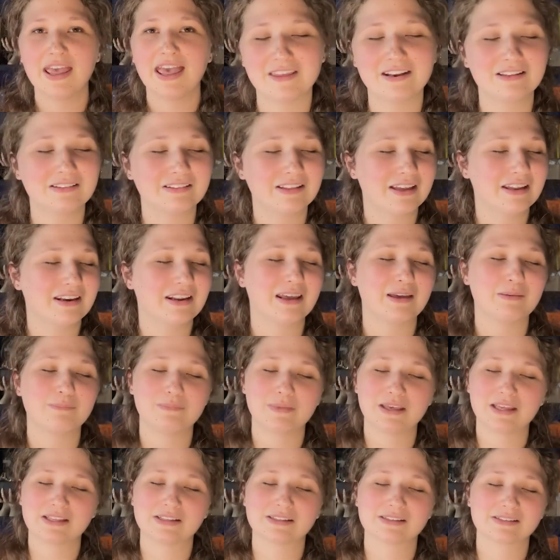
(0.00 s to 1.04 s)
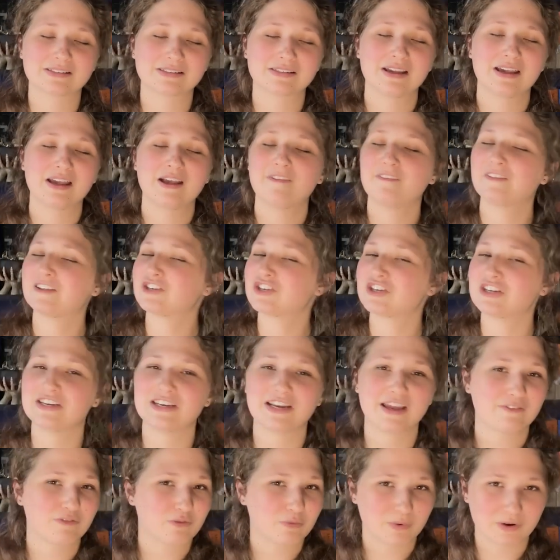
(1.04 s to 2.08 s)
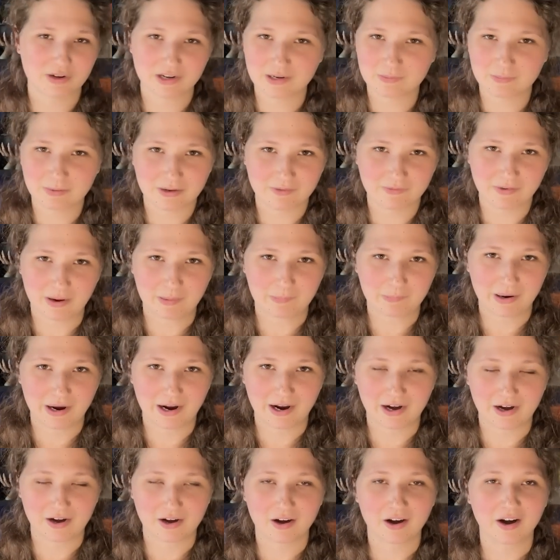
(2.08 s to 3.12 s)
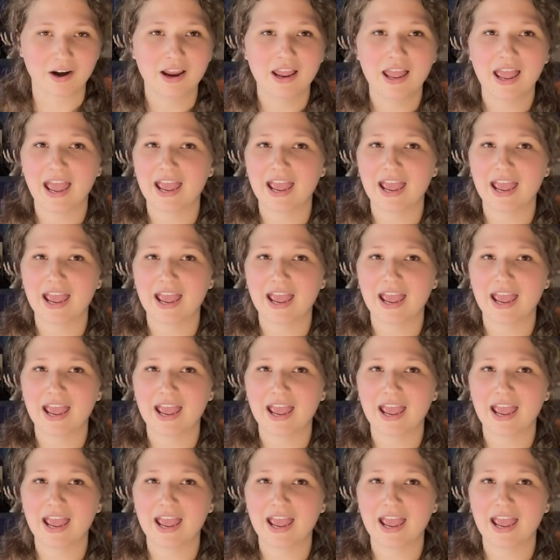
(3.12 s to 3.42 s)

And Elena admits that she never wanted to be a vampire